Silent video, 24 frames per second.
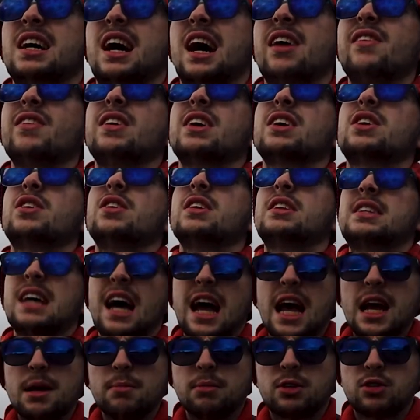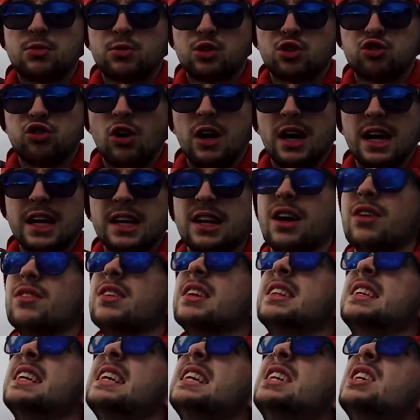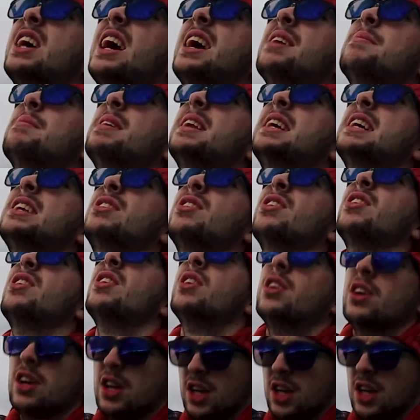having a good time, trying out the DJI Mini 2.